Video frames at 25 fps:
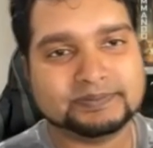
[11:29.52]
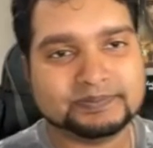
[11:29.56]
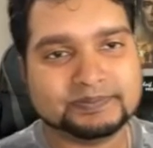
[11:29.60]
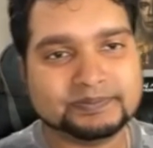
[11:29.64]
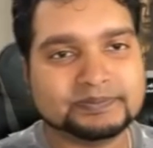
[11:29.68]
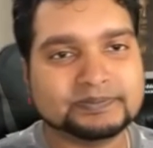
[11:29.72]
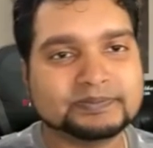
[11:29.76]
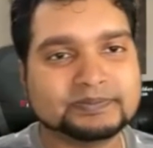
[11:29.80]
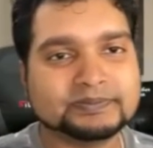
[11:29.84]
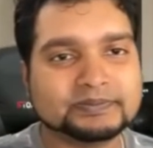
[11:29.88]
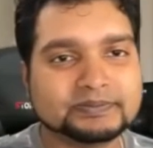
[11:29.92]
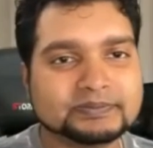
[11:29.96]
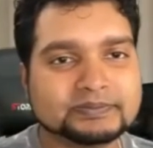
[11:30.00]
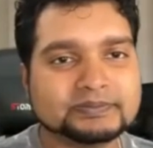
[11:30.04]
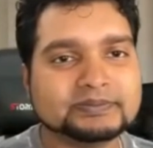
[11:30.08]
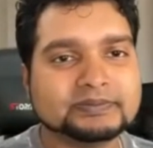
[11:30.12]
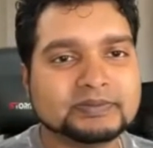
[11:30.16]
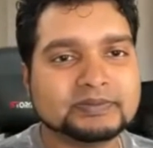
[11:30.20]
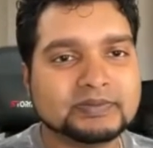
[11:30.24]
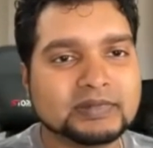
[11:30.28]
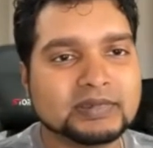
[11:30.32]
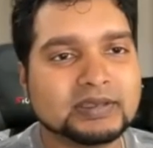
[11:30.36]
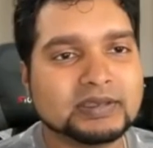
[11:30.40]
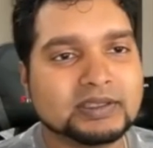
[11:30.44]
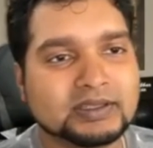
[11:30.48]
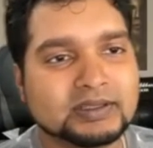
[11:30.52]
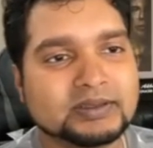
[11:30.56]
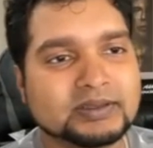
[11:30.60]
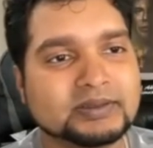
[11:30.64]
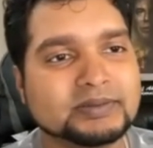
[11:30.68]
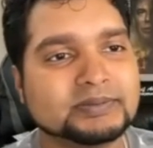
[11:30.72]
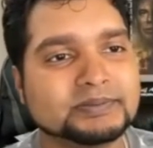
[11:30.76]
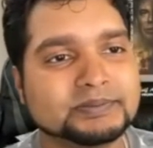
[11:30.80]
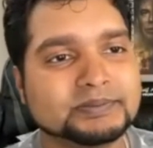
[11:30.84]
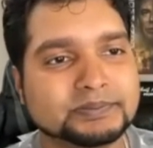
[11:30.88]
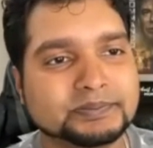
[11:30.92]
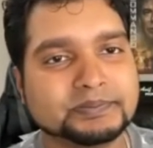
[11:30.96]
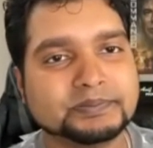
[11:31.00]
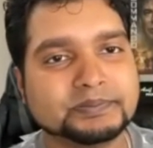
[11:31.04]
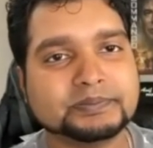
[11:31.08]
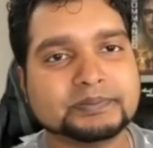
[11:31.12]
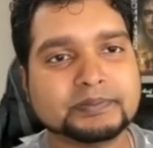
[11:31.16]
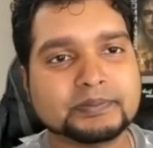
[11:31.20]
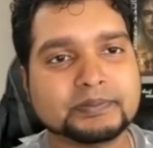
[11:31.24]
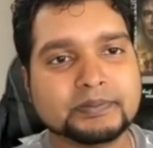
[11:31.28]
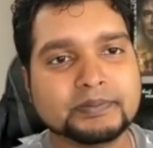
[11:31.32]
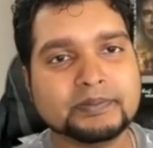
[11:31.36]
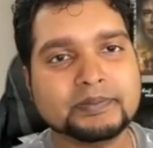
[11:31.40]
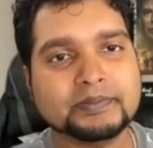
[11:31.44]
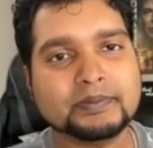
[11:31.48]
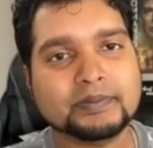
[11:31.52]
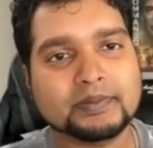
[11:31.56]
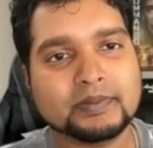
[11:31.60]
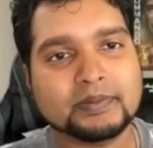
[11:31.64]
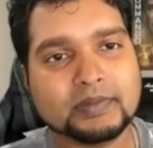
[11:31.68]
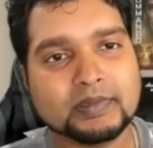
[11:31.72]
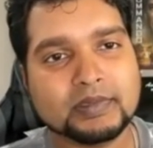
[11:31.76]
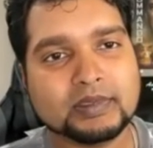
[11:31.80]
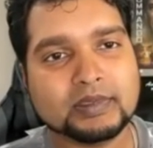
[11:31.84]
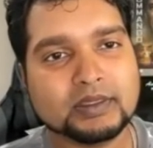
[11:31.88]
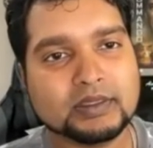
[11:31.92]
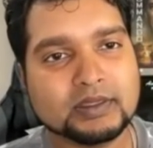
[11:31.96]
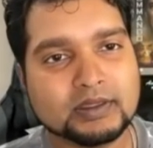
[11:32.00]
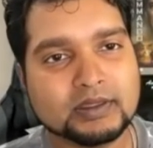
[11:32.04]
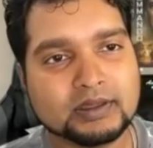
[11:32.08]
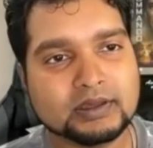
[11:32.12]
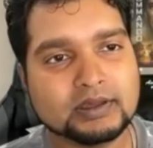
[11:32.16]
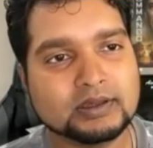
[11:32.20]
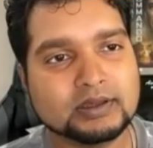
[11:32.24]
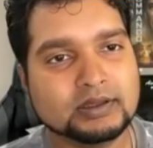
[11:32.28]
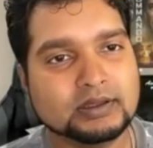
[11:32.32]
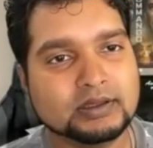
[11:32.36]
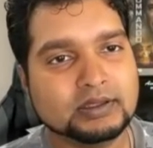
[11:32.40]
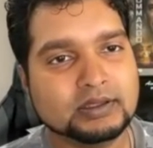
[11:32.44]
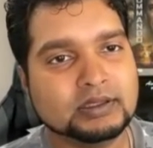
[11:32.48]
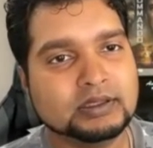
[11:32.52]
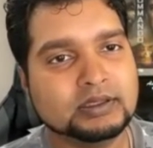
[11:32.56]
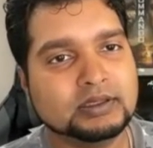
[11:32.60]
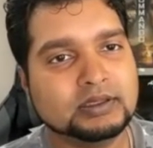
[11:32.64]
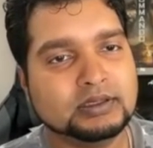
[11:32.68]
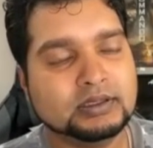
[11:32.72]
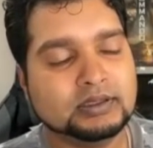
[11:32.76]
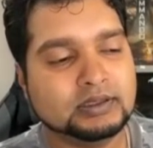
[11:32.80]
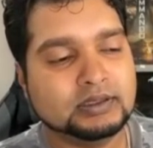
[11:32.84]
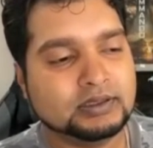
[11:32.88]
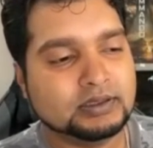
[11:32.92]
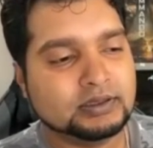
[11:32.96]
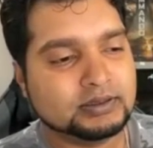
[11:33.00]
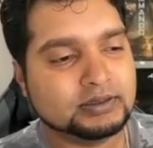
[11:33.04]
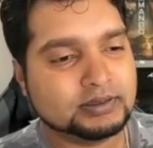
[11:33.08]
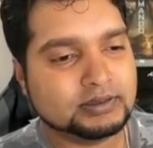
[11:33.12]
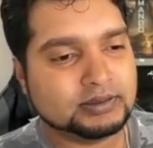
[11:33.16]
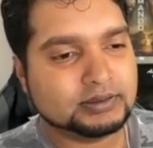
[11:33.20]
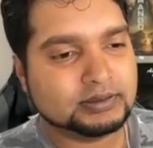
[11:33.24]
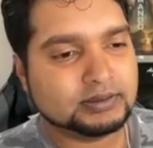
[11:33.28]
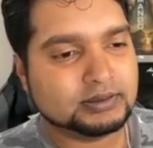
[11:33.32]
(not speaking)